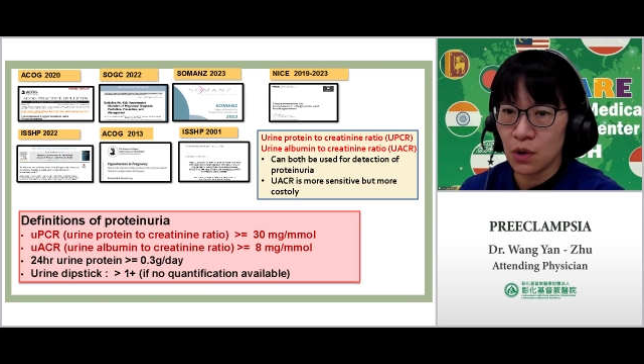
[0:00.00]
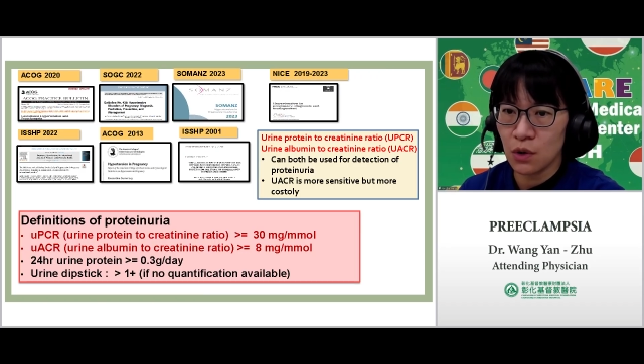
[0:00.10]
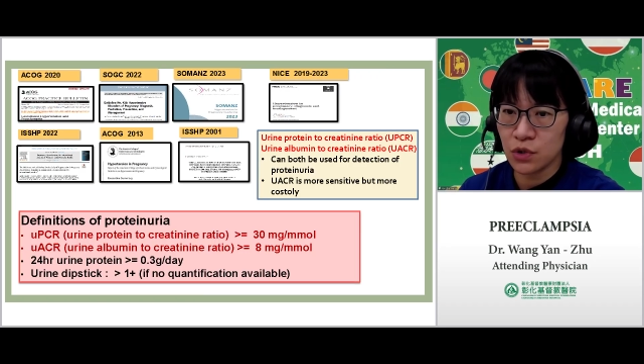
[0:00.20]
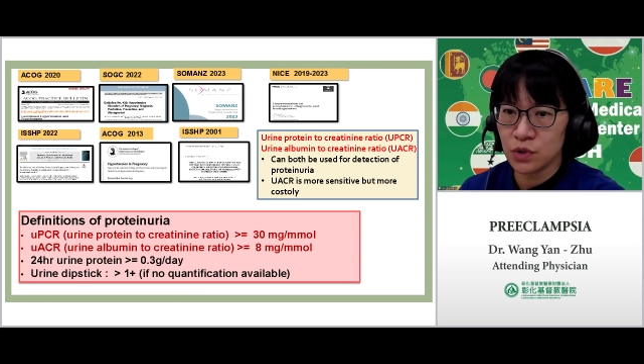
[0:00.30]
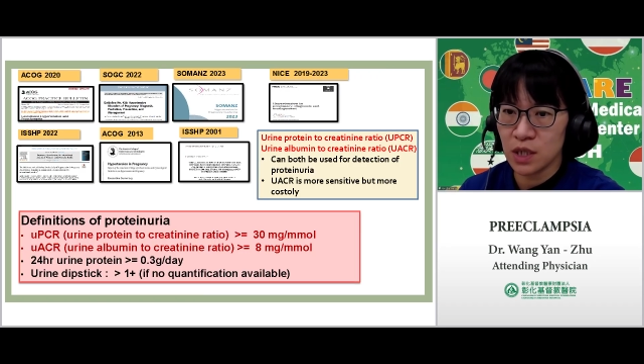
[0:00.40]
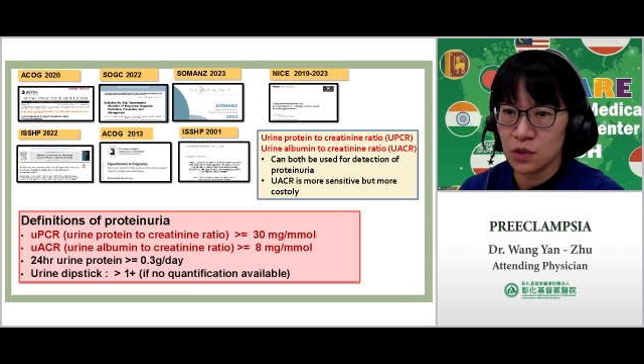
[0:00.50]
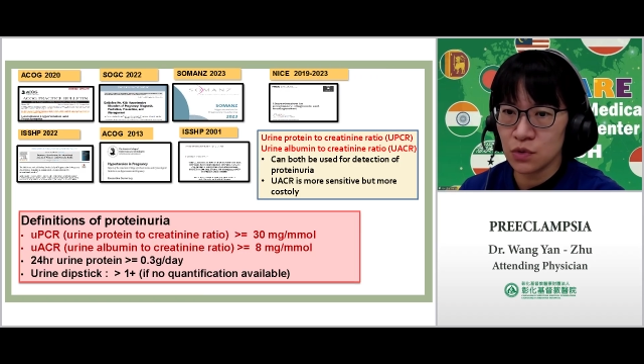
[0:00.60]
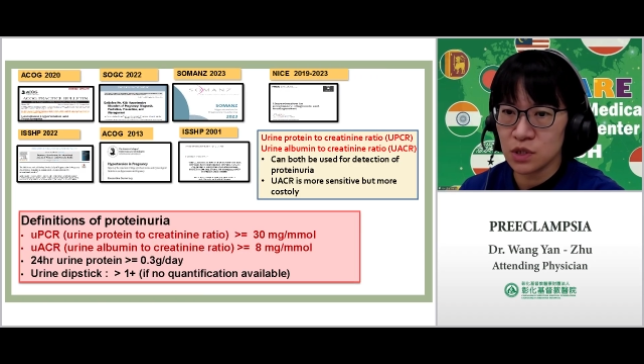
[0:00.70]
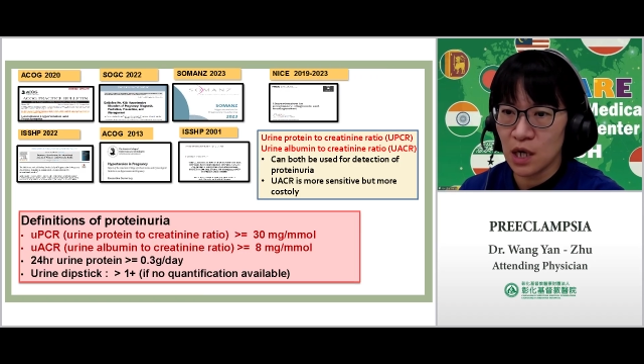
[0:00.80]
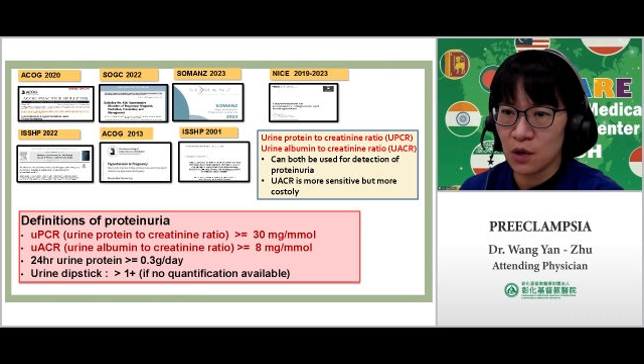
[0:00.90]
or you can
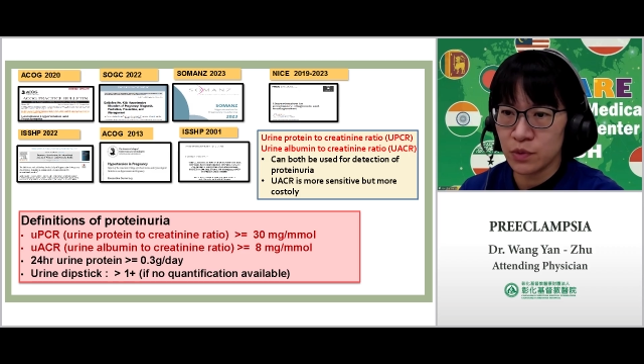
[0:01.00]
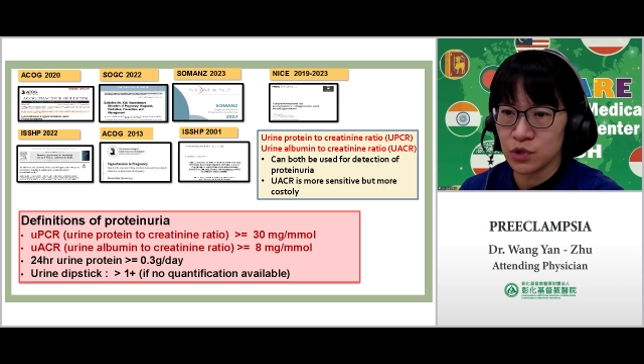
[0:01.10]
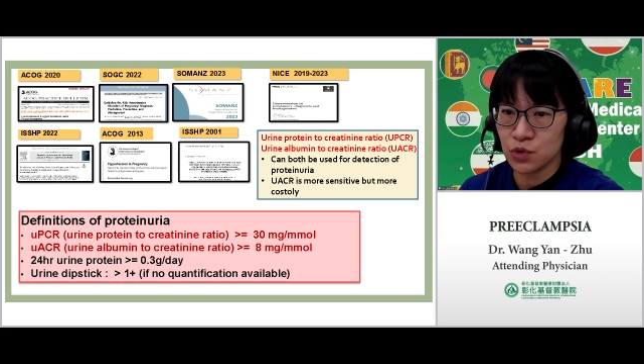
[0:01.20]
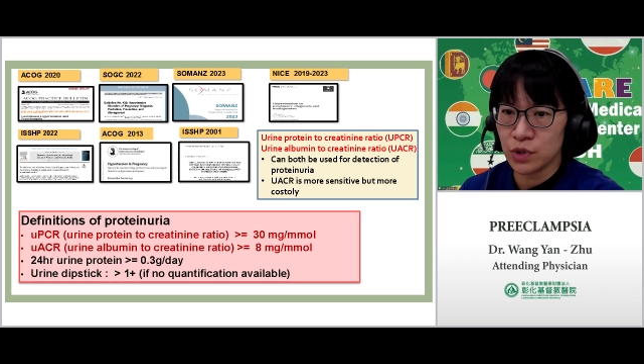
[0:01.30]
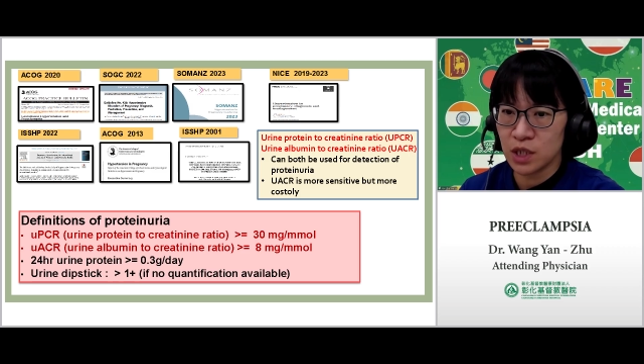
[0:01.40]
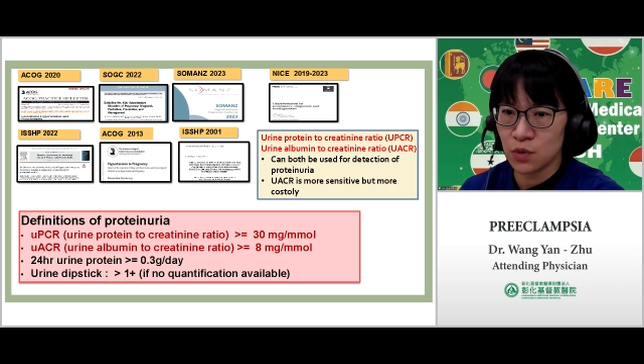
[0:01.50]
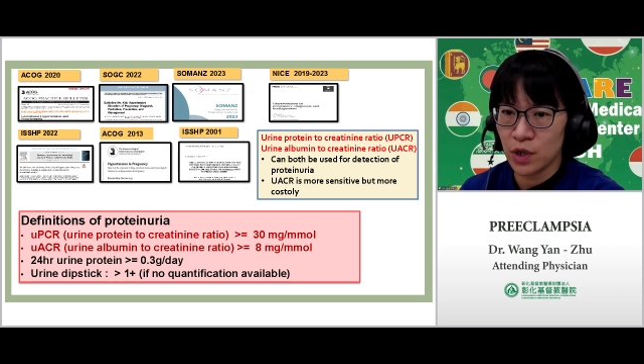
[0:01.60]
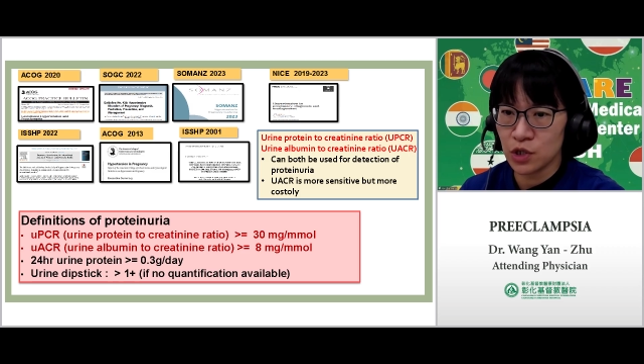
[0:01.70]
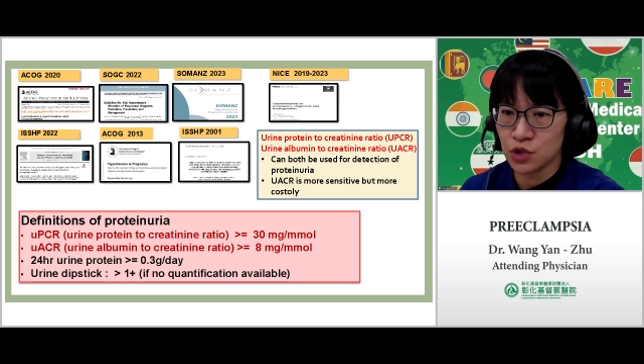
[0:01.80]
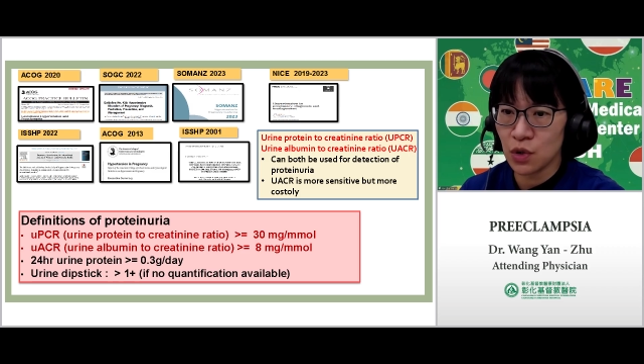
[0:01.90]
use albumin to creatinine
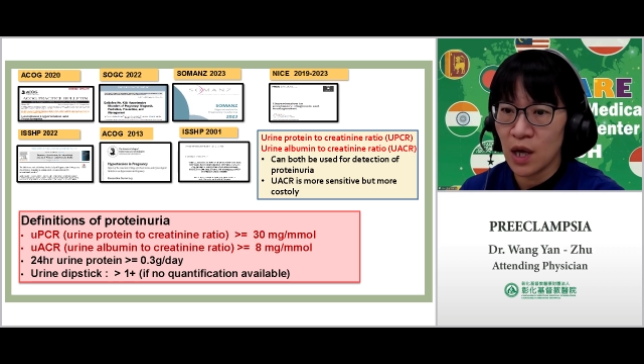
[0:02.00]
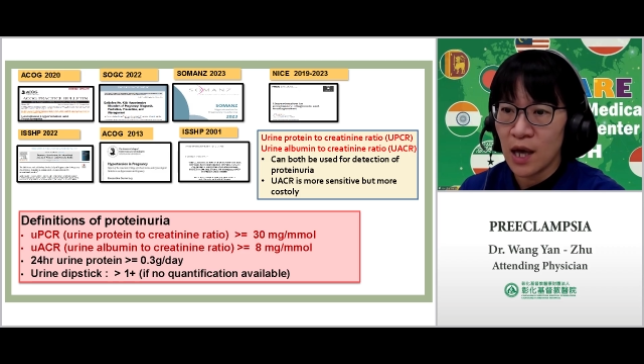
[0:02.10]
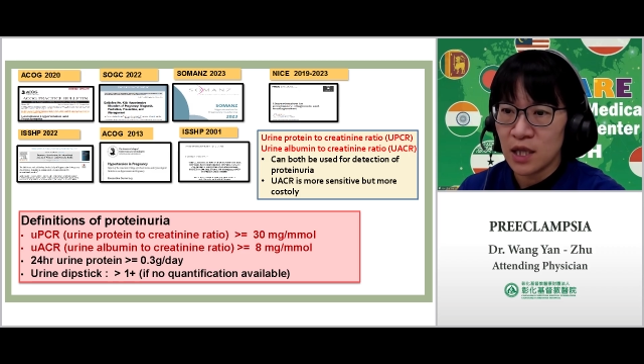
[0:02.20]
ratio.